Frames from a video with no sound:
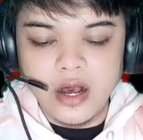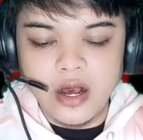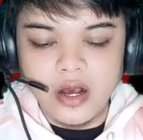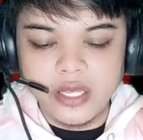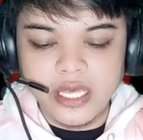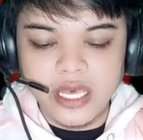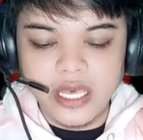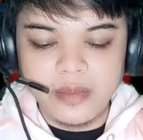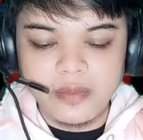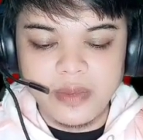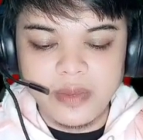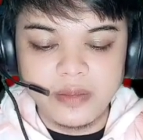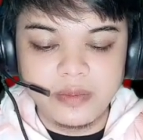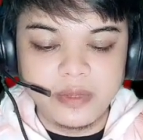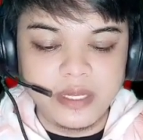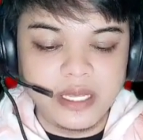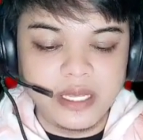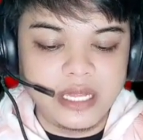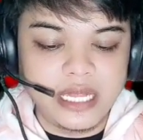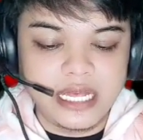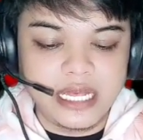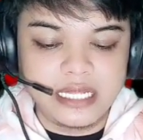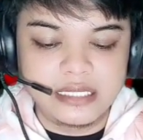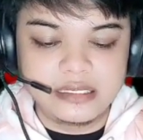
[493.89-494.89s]
okay
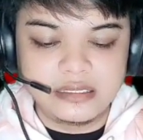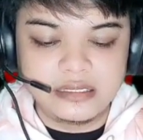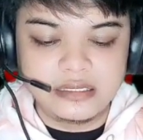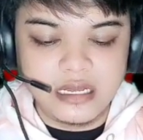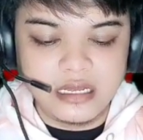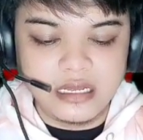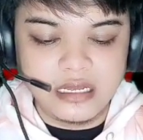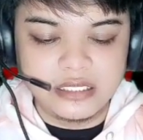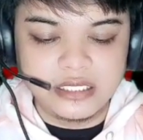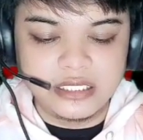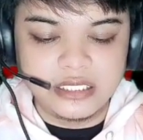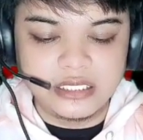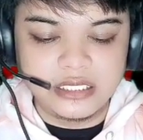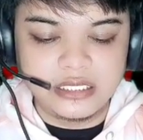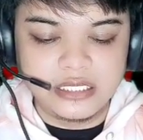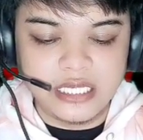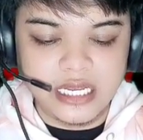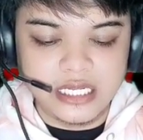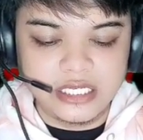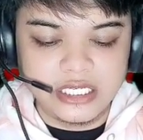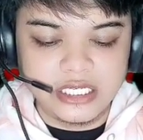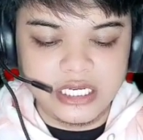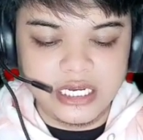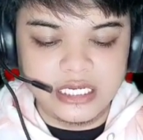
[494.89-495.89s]
maybe that's not
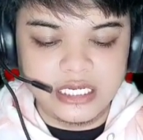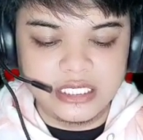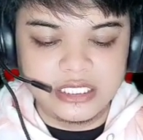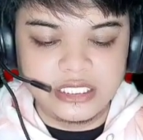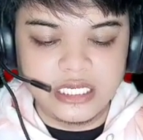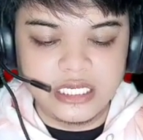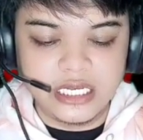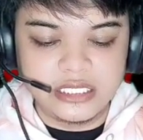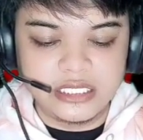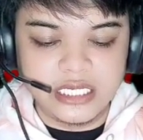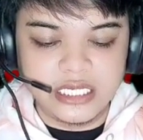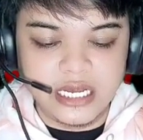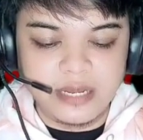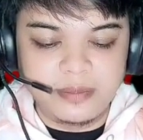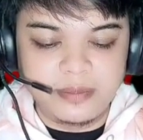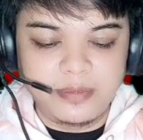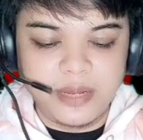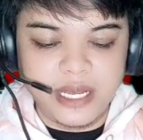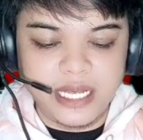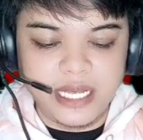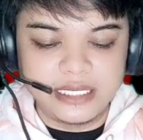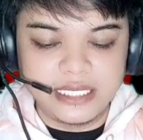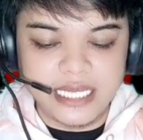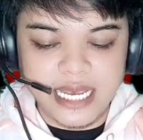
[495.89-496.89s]
such such a
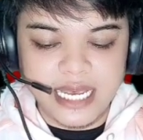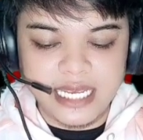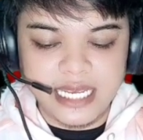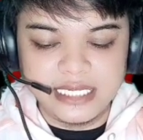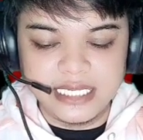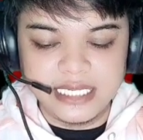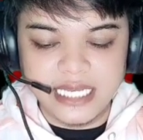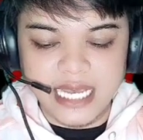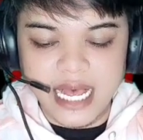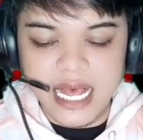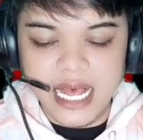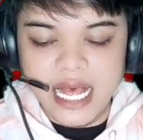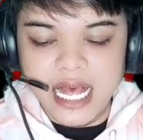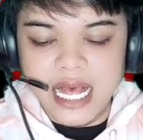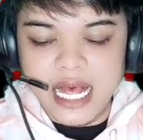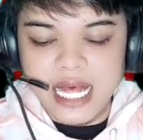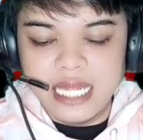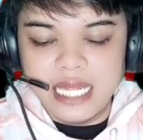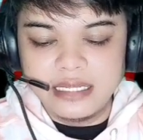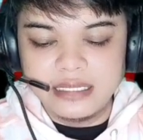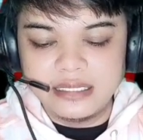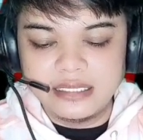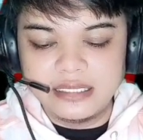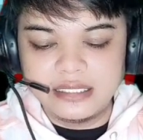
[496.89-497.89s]
bad idea the